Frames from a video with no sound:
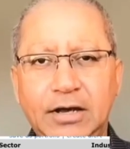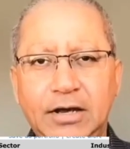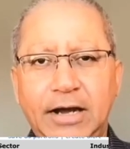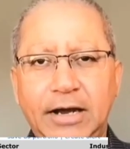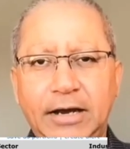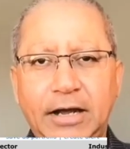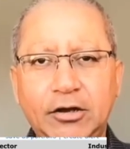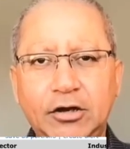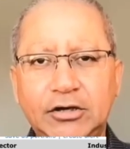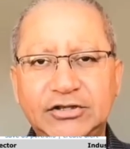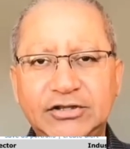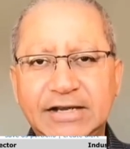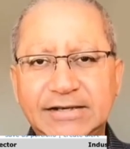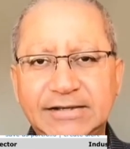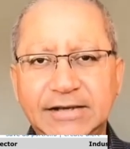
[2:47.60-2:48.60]
And I got
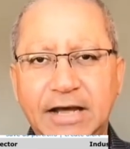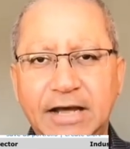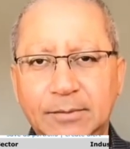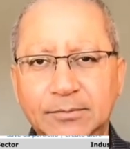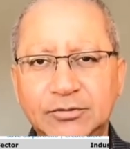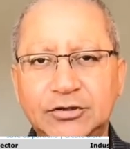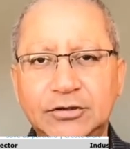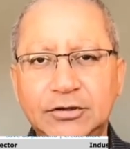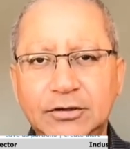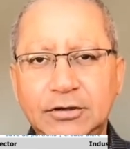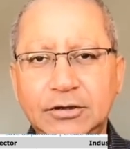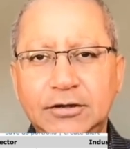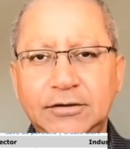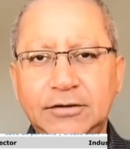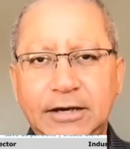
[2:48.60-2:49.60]
6 names.
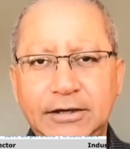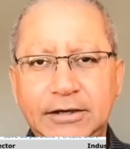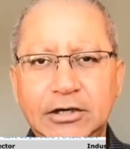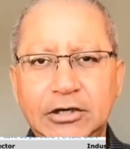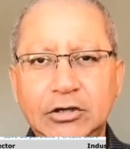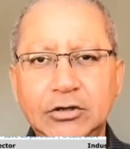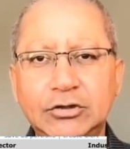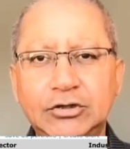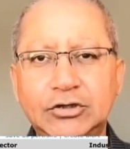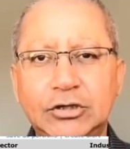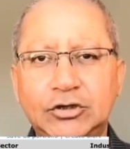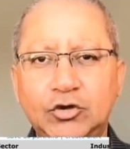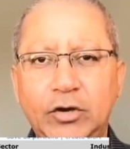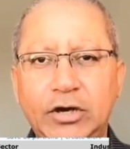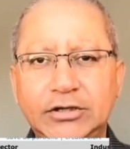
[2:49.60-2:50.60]
That includes the
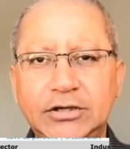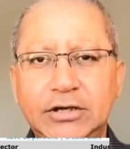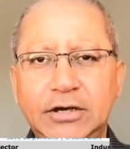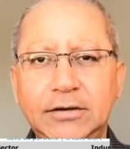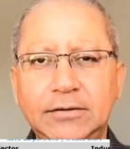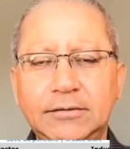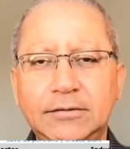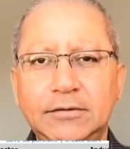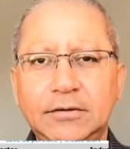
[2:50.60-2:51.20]
Toyota,